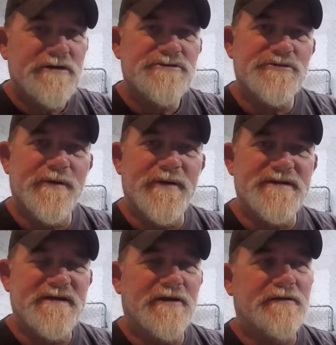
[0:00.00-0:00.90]
trim
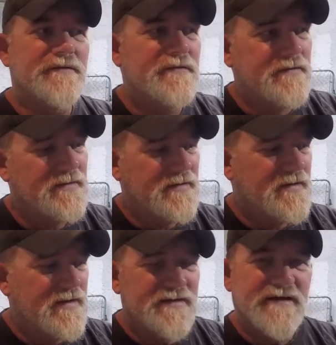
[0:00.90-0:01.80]
and tilt
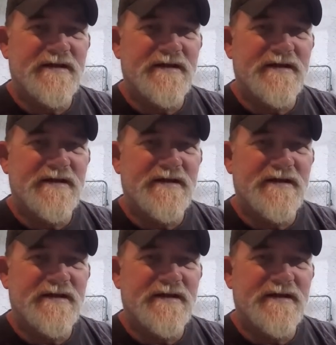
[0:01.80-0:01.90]
to